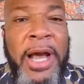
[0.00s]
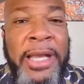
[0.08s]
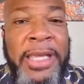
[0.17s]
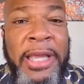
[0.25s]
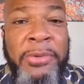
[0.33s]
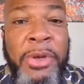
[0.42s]

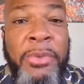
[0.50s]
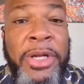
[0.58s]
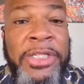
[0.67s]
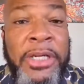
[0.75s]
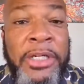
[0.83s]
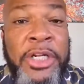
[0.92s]
Again, we
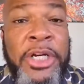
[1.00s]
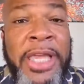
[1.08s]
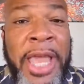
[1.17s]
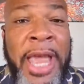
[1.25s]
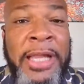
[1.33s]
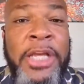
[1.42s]
want to look
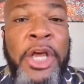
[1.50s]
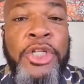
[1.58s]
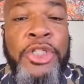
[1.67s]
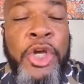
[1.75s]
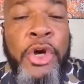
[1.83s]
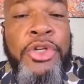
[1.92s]
at
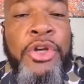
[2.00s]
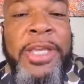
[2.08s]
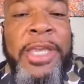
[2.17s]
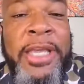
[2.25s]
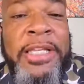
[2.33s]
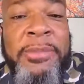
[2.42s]
know your
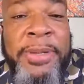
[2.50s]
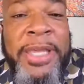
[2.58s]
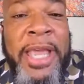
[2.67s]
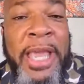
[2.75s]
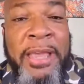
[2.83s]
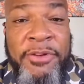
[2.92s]
kids'
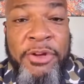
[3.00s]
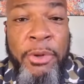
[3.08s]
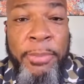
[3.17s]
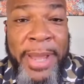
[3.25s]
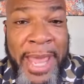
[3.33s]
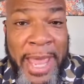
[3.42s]

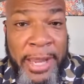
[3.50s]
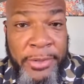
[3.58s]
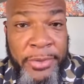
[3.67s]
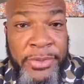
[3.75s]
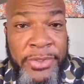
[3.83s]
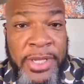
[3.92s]
behavioral
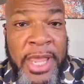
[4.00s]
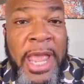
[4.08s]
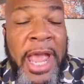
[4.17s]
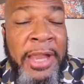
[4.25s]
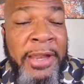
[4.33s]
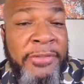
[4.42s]
patterns,
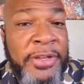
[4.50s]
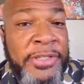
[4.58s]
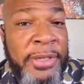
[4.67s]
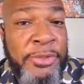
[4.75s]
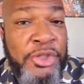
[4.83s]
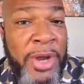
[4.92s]
and if there's
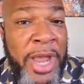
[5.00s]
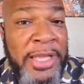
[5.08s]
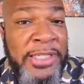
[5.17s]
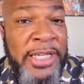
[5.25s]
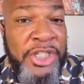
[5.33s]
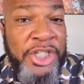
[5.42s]
some
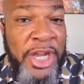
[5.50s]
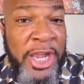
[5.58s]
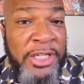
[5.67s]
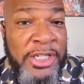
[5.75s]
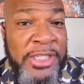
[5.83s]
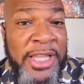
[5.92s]
drastic
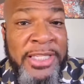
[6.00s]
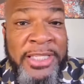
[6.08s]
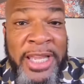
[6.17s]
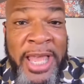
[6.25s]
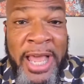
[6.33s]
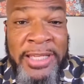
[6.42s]
changes that's
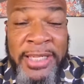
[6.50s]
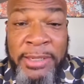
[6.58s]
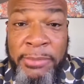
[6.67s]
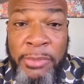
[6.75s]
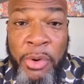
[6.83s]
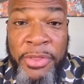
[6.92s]

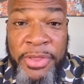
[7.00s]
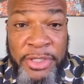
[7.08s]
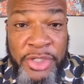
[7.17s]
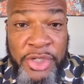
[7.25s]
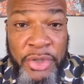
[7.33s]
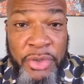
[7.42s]
lasting more
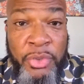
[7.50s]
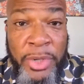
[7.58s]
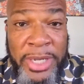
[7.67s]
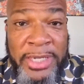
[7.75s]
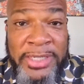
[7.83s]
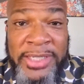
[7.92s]
than 2
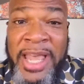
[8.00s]
weeks,